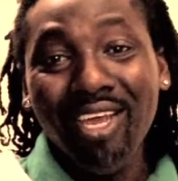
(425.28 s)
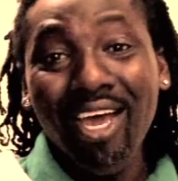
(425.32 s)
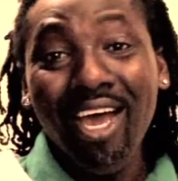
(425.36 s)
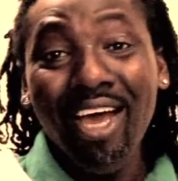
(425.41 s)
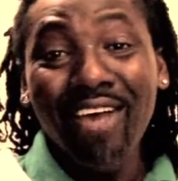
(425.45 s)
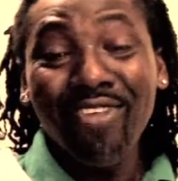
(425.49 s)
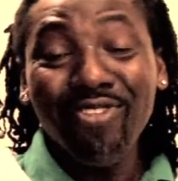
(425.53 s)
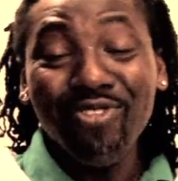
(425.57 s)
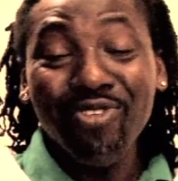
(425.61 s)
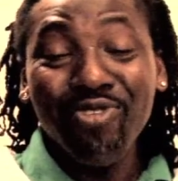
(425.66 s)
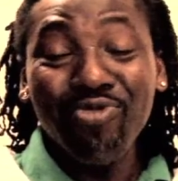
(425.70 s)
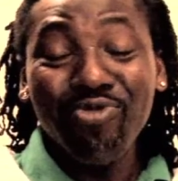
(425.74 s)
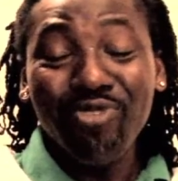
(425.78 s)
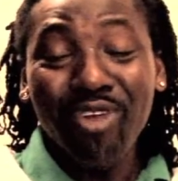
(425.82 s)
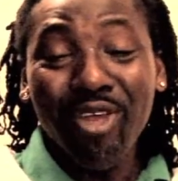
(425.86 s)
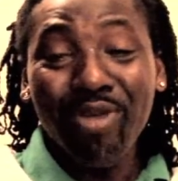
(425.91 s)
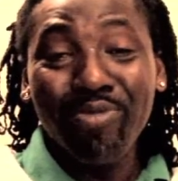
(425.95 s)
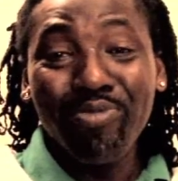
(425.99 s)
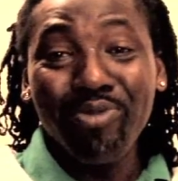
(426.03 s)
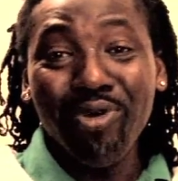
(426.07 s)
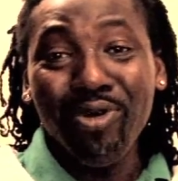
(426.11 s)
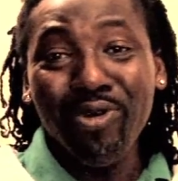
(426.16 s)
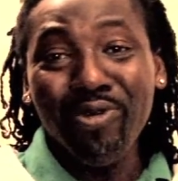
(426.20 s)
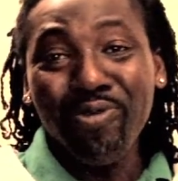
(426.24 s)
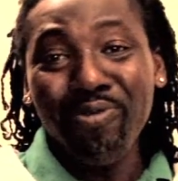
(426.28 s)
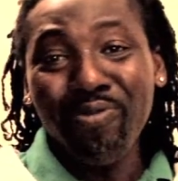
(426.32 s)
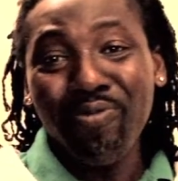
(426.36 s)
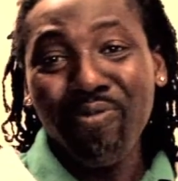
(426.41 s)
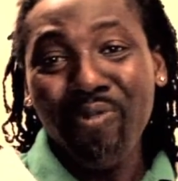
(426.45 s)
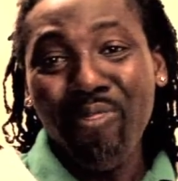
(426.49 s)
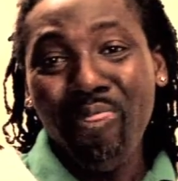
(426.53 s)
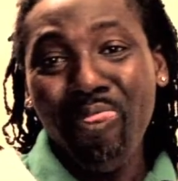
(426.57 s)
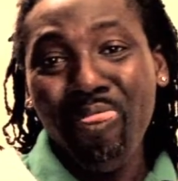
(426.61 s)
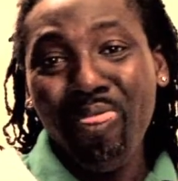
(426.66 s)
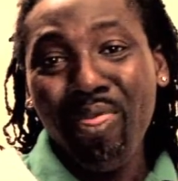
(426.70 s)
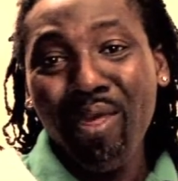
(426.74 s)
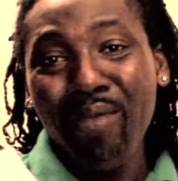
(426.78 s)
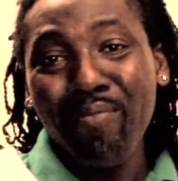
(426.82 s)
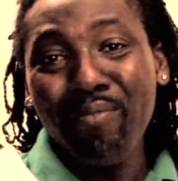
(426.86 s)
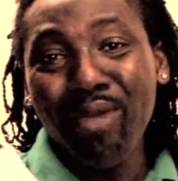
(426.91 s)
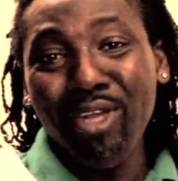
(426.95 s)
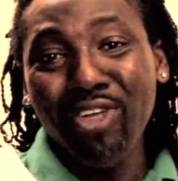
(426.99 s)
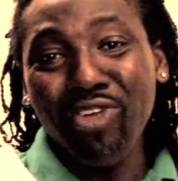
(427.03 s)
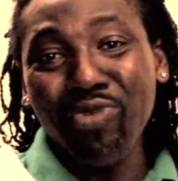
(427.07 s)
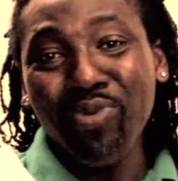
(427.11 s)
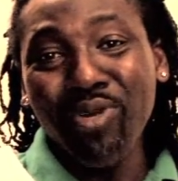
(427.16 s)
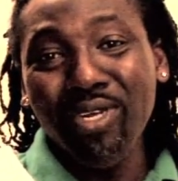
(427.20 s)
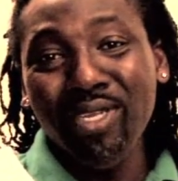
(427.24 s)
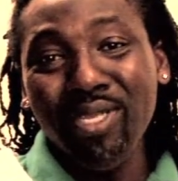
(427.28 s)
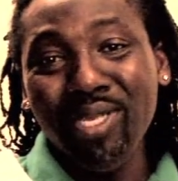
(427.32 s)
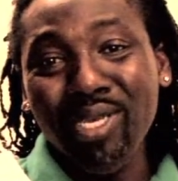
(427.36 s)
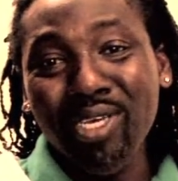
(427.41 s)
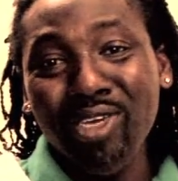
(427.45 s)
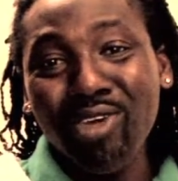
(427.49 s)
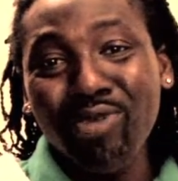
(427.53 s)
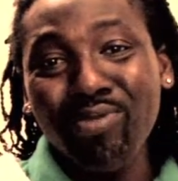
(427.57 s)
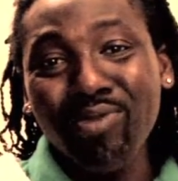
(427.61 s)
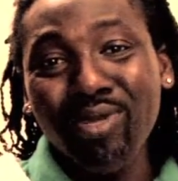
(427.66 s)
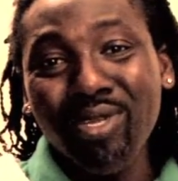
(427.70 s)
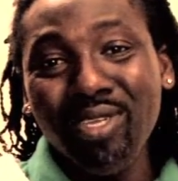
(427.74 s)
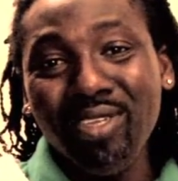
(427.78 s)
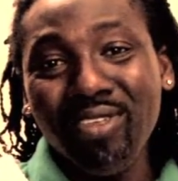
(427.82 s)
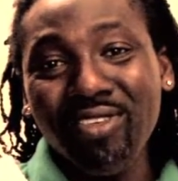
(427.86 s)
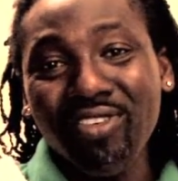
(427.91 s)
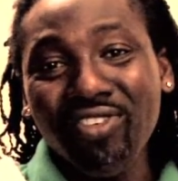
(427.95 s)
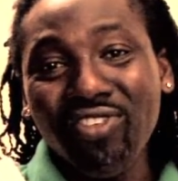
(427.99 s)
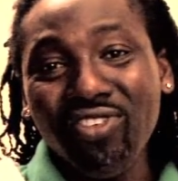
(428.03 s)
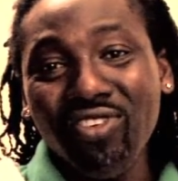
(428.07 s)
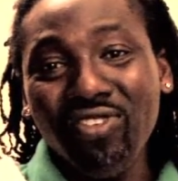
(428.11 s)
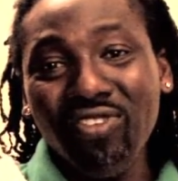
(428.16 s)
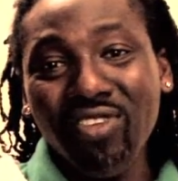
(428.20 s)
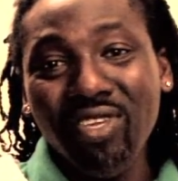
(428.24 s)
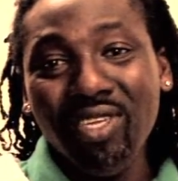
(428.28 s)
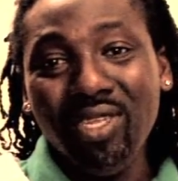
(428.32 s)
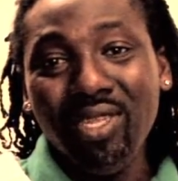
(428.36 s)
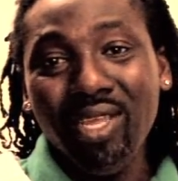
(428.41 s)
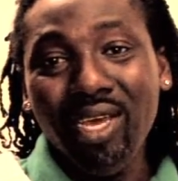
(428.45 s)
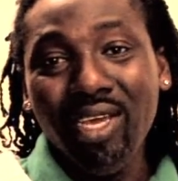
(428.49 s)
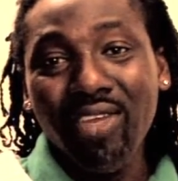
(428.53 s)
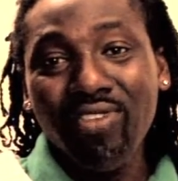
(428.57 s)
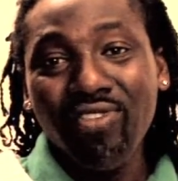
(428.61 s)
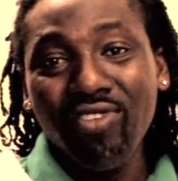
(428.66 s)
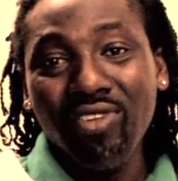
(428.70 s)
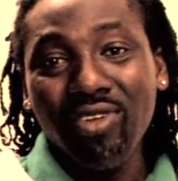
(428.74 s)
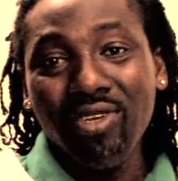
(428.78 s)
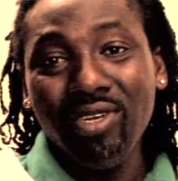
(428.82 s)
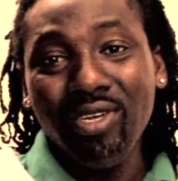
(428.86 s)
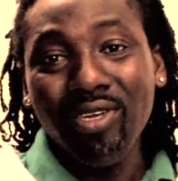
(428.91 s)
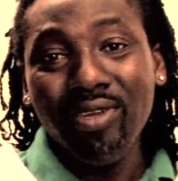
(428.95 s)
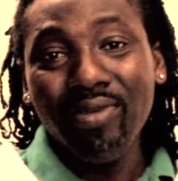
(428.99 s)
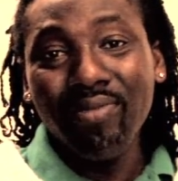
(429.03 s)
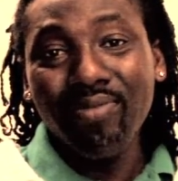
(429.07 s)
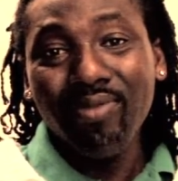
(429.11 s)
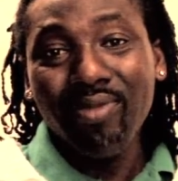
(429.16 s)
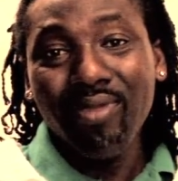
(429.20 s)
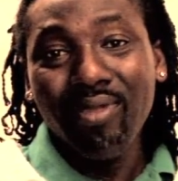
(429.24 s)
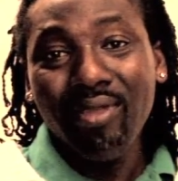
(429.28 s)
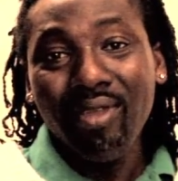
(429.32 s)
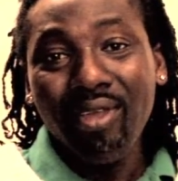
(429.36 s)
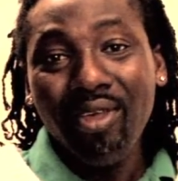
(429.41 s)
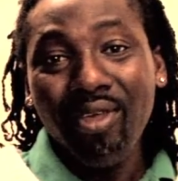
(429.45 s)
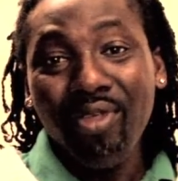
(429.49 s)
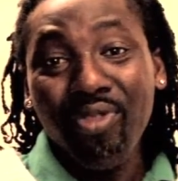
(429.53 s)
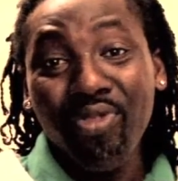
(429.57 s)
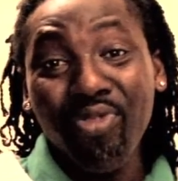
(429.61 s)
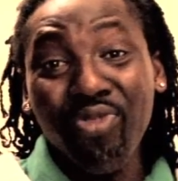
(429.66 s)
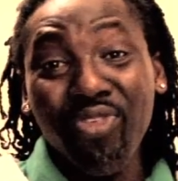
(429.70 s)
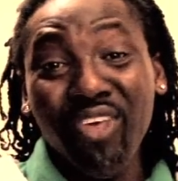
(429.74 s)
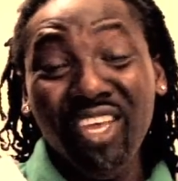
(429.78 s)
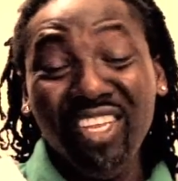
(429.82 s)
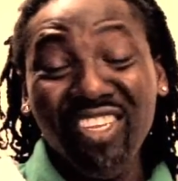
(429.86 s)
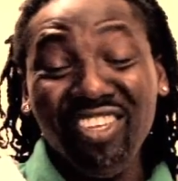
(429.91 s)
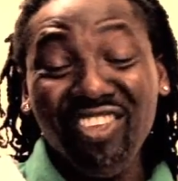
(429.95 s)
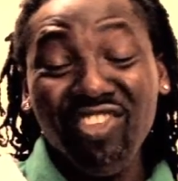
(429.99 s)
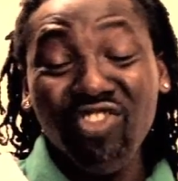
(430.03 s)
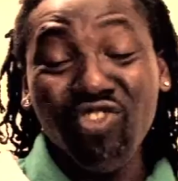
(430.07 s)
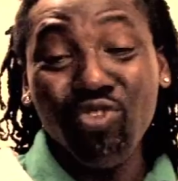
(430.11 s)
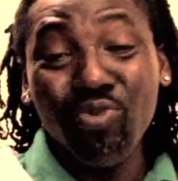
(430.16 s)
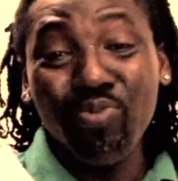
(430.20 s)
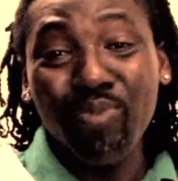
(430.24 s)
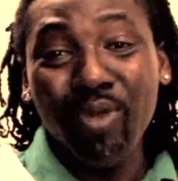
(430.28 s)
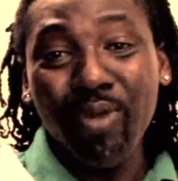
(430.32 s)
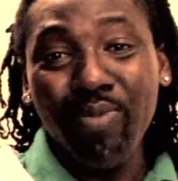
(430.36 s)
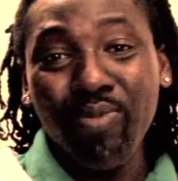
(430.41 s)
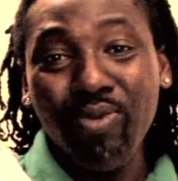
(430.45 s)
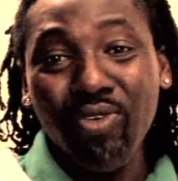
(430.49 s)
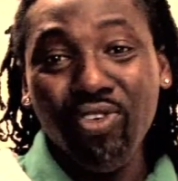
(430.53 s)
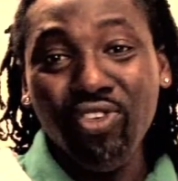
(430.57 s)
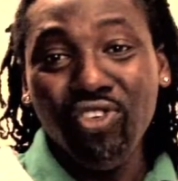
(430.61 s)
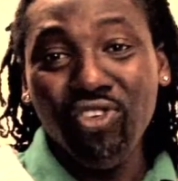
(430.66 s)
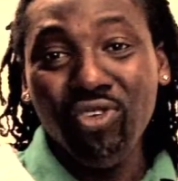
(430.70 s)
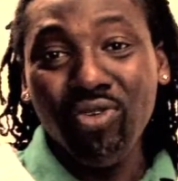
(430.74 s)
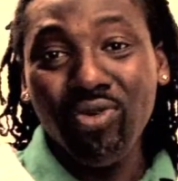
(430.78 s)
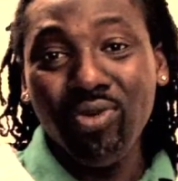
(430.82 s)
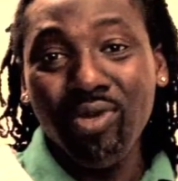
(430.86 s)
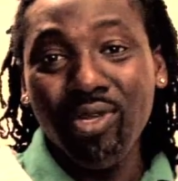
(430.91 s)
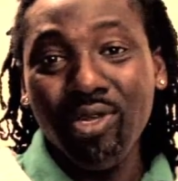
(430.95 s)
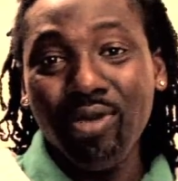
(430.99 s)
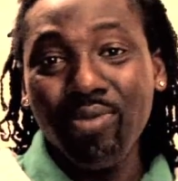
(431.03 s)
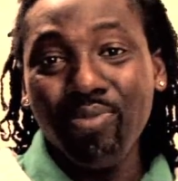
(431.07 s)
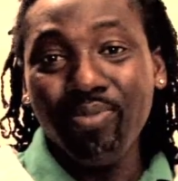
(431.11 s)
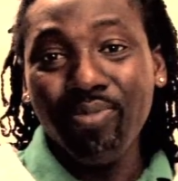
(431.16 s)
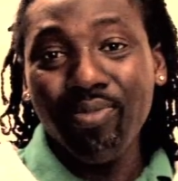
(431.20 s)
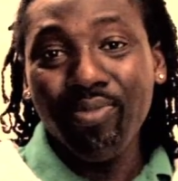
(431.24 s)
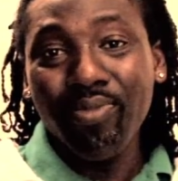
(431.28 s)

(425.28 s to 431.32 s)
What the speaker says: House of Rainbow Metropolitan Community Church in Nigeria. 32 people showed up.